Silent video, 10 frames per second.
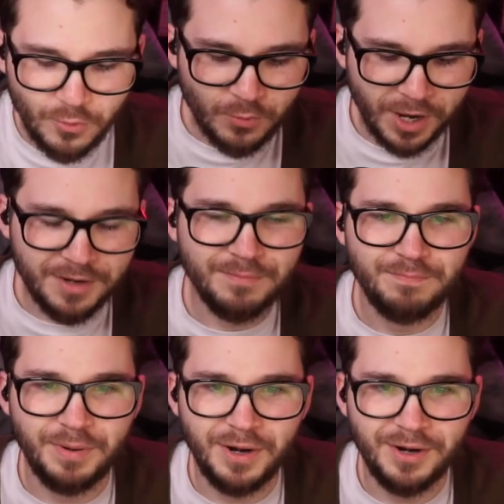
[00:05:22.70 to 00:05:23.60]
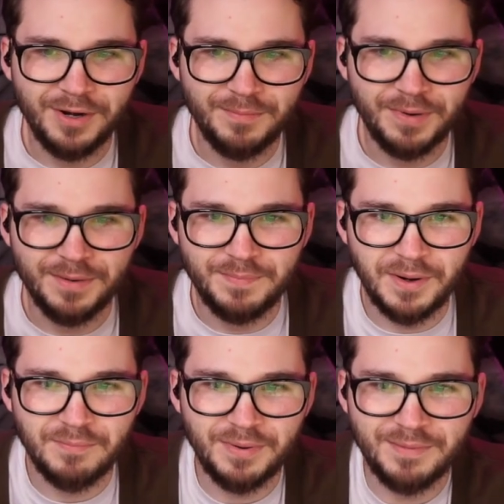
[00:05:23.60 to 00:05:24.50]
Run. Burn, burn,
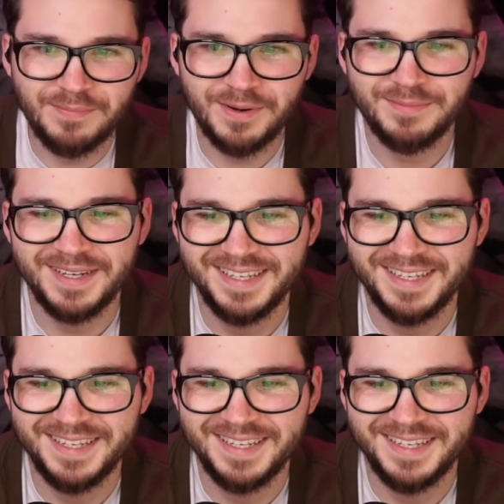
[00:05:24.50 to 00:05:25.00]
burn, burn, burn.